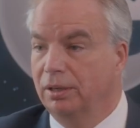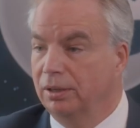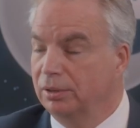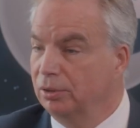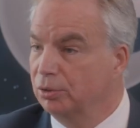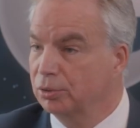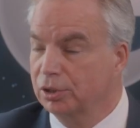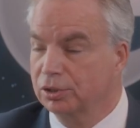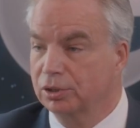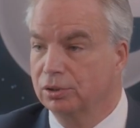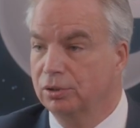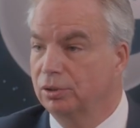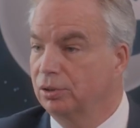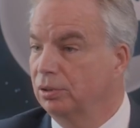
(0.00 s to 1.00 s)

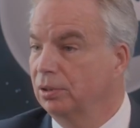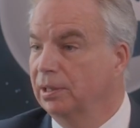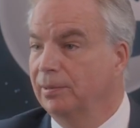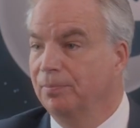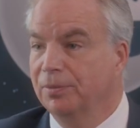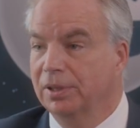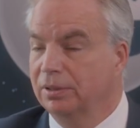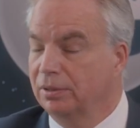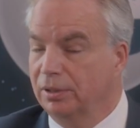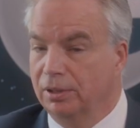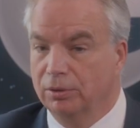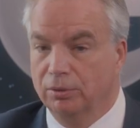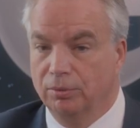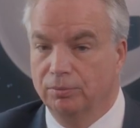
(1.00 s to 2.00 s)
nutritional,
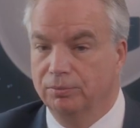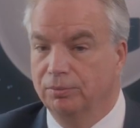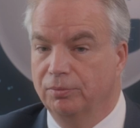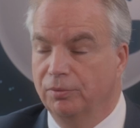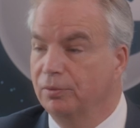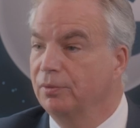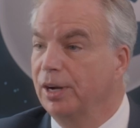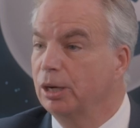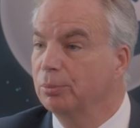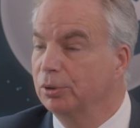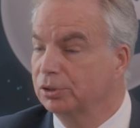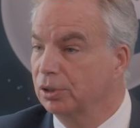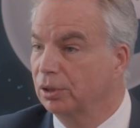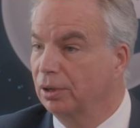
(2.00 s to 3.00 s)

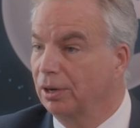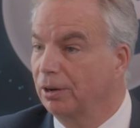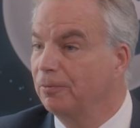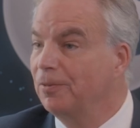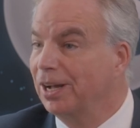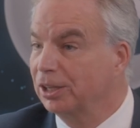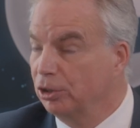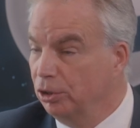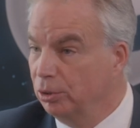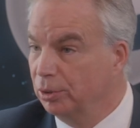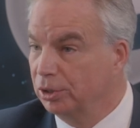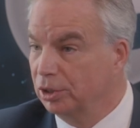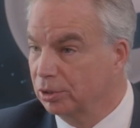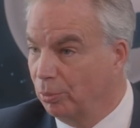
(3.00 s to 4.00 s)
variables are affecting you
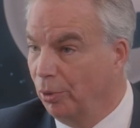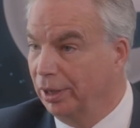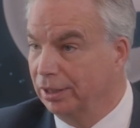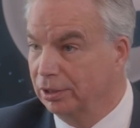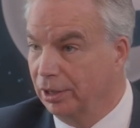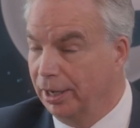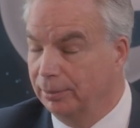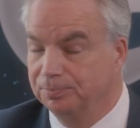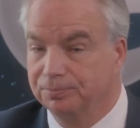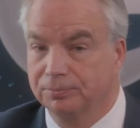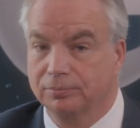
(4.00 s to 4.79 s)
at this point in time.